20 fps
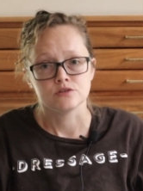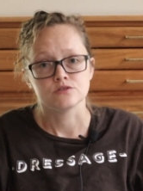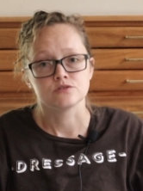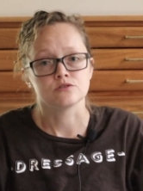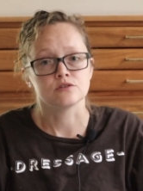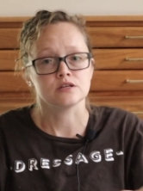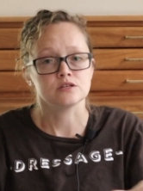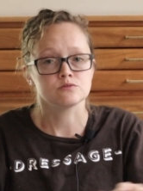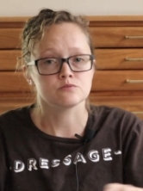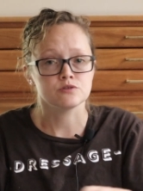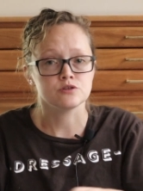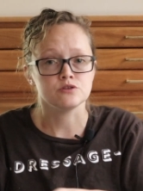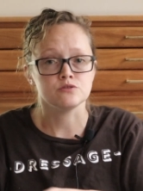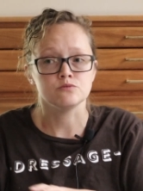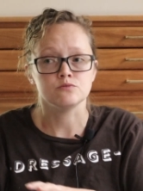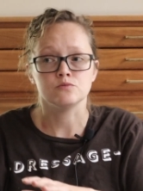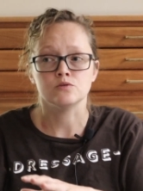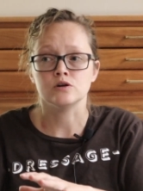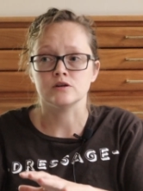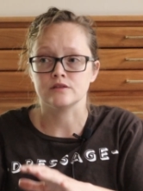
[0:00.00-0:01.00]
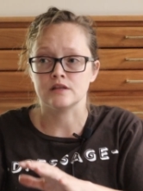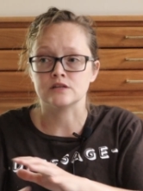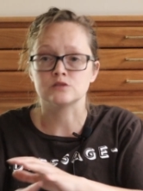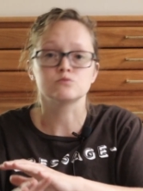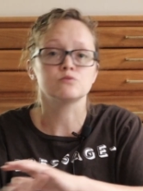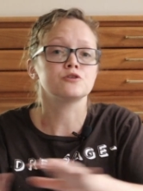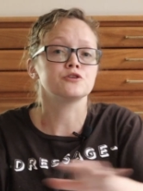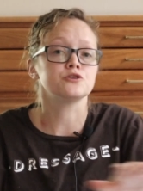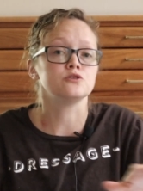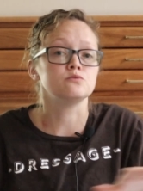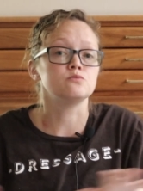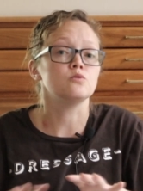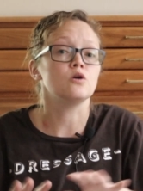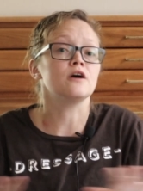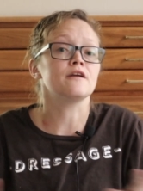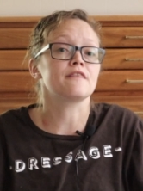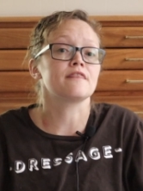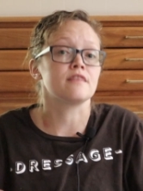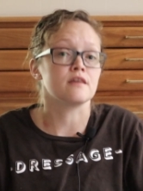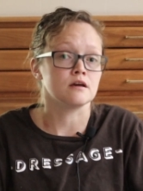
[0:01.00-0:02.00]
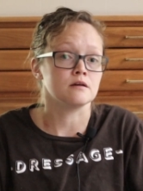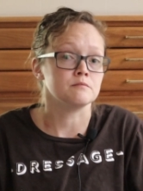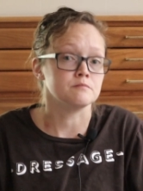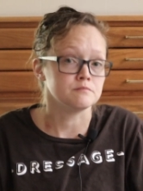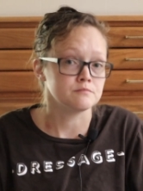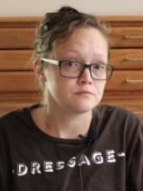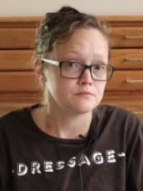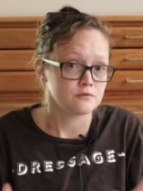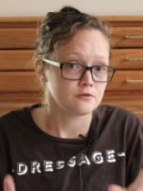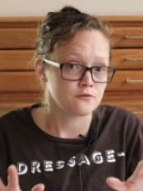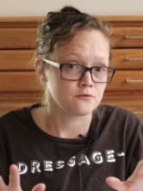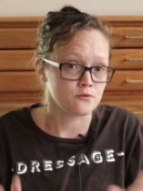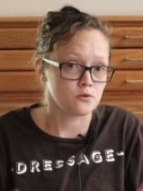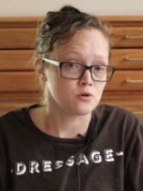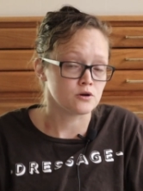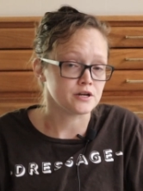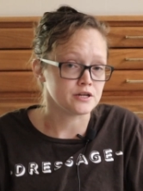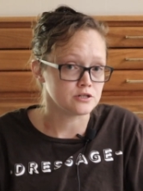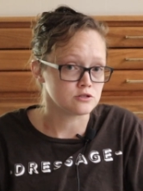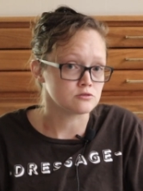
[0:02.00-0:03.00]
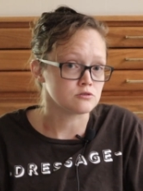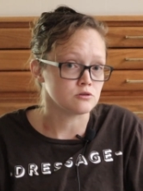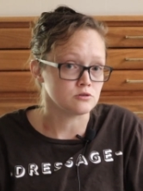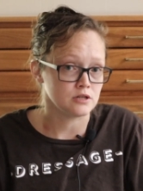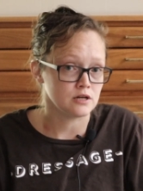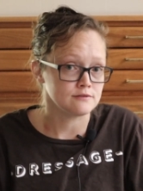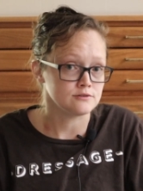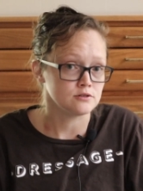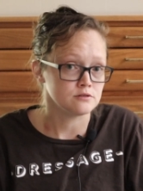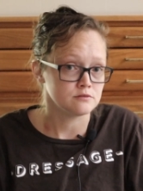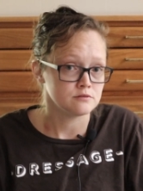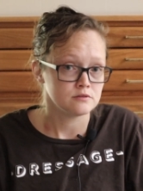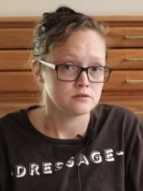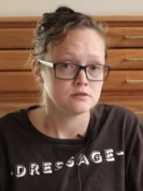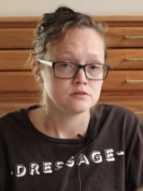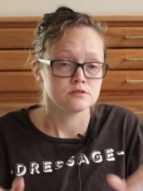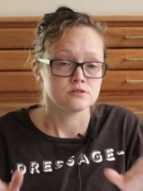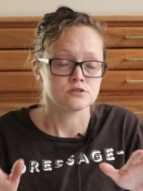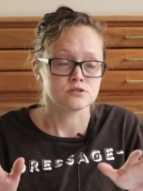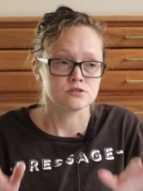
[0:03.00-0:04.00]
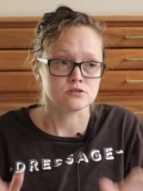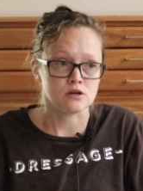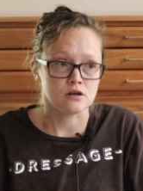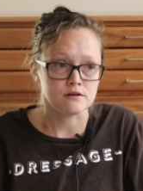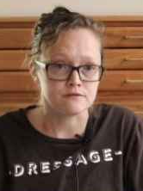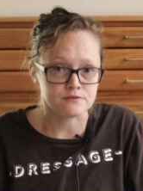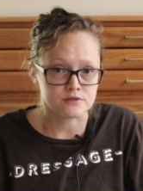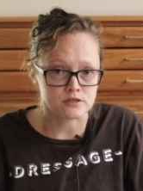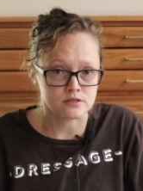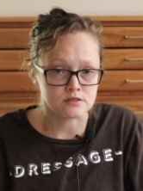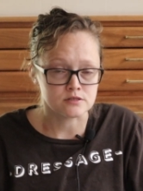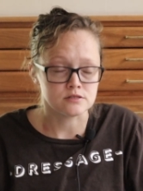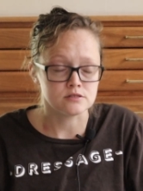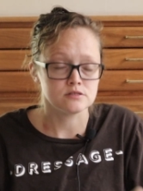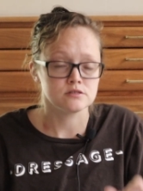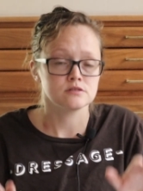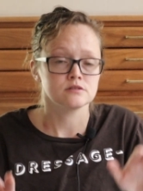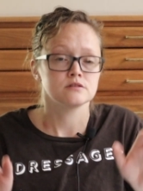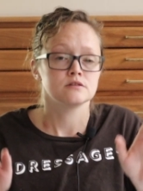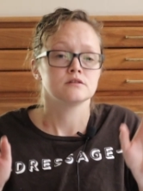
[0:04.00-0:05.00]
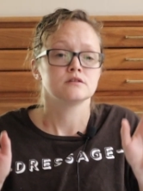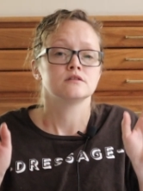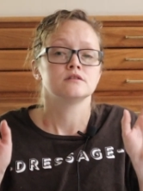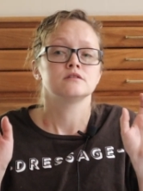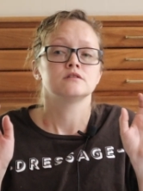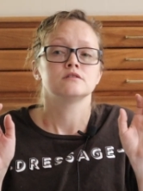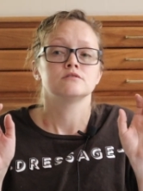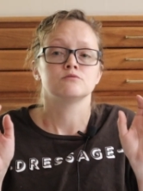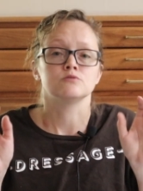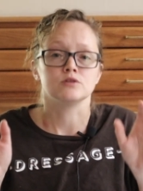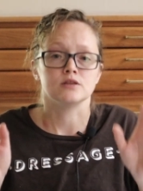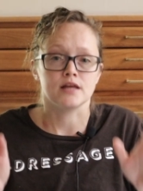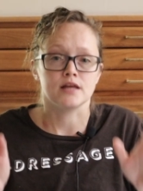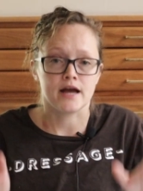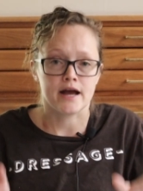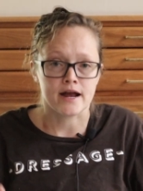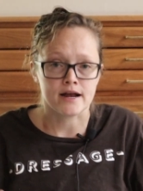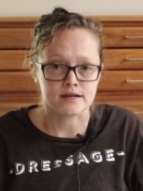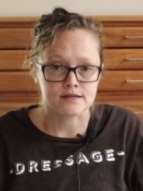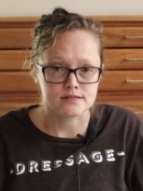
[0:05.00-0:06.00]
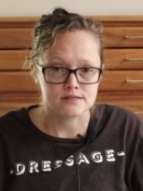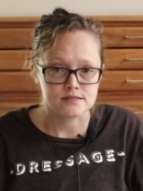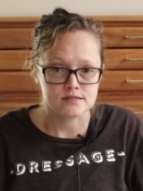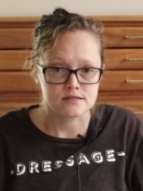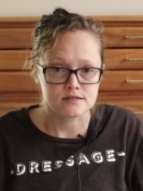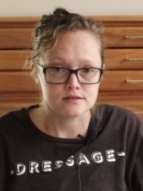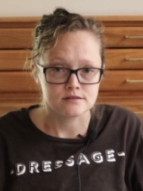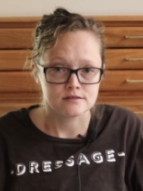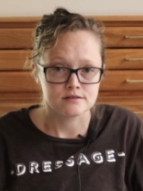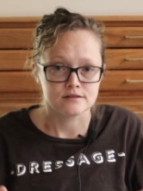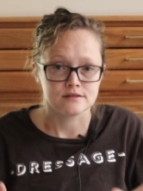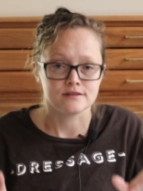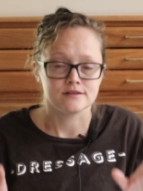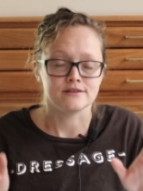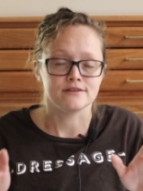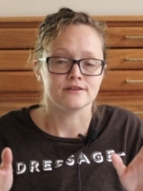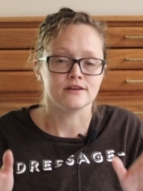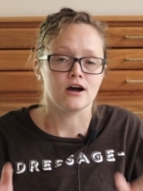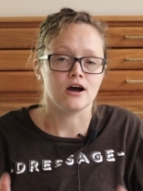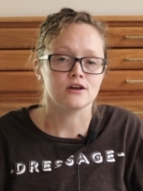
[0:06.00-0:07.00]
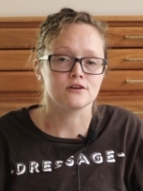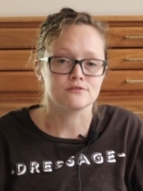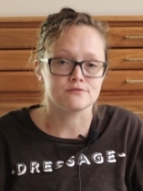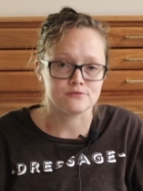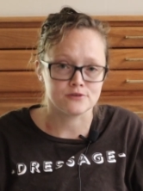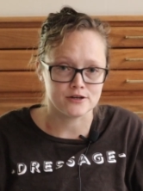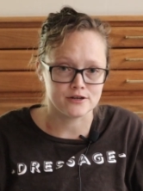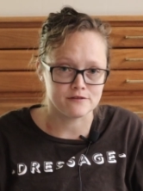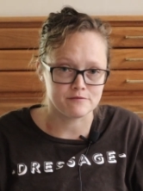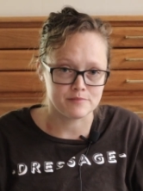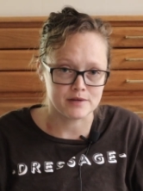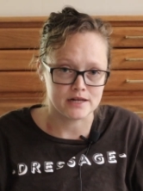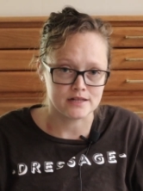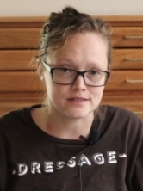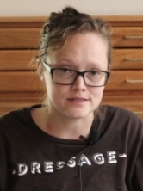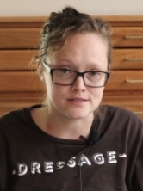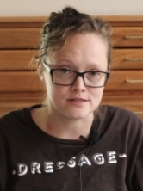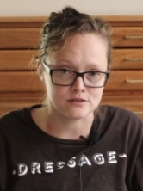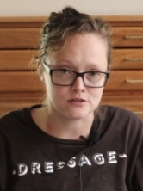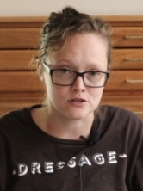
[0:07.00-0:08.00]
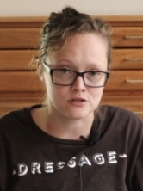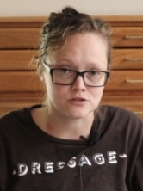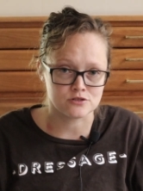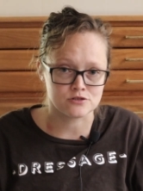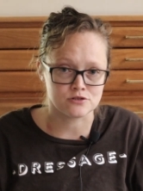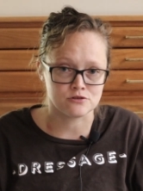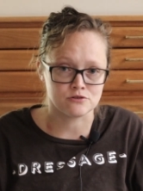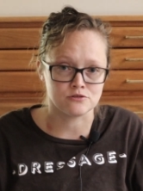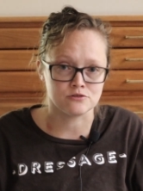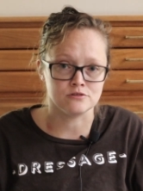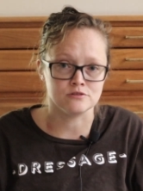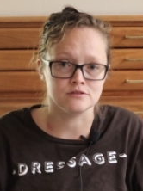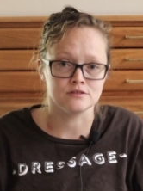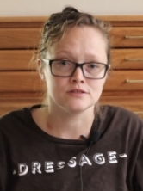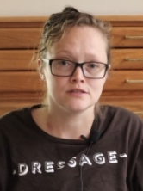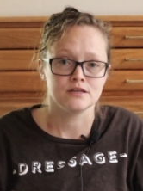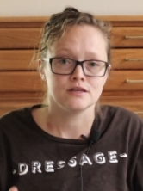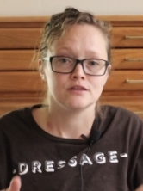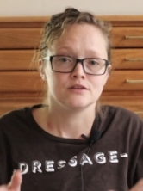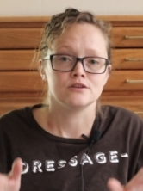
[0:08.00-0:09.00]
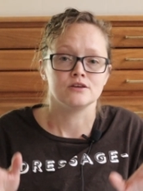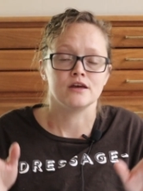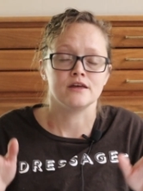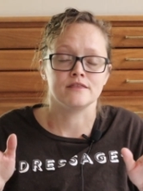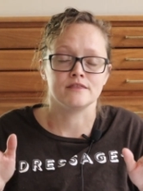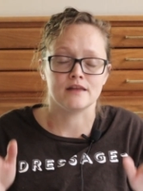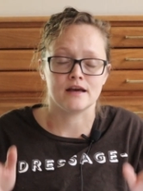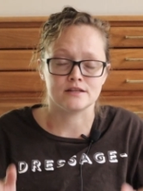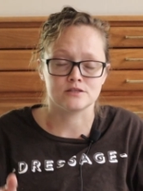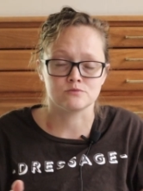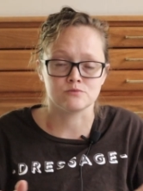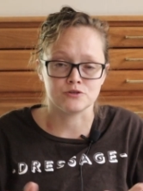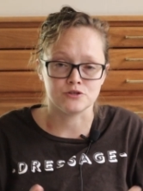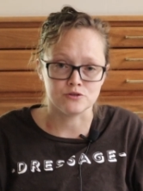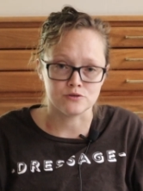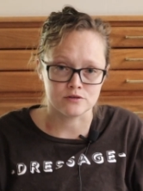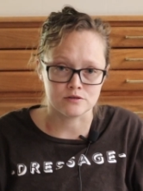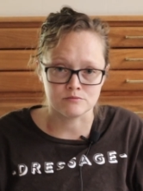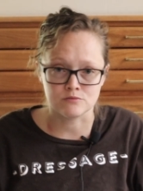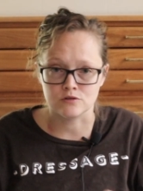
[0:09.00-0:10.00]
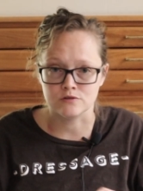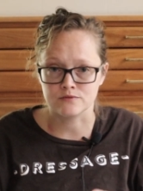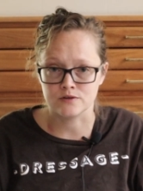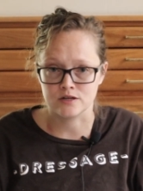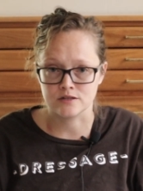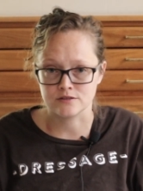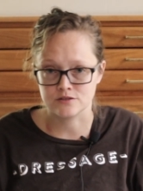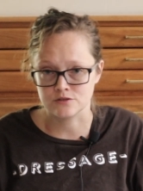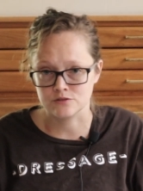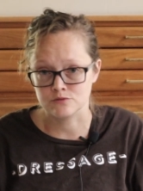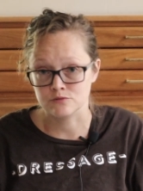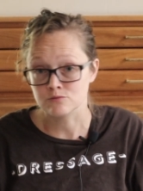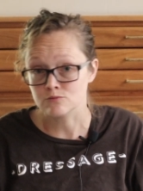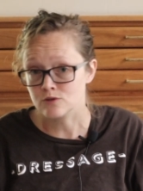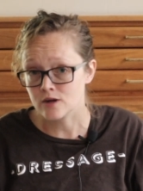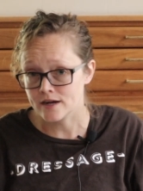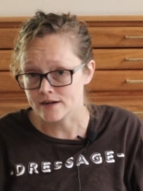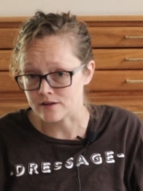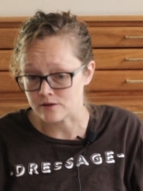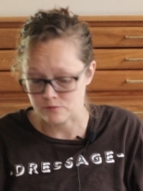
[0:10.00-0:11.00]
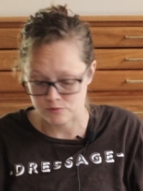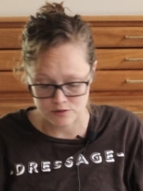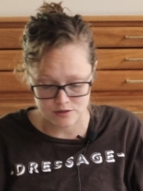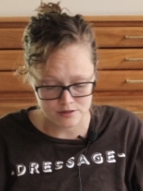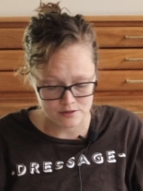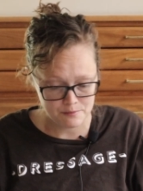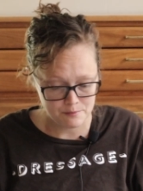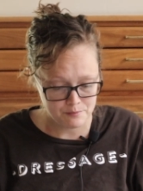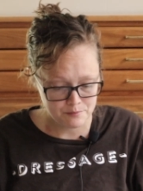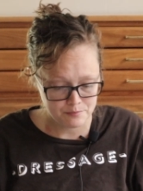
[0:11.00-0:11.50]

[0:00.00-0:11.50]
So that's where you want them for intro level. Softened, relaxed, not afraid of balancing on a circle, and that's when you can move on to riding work.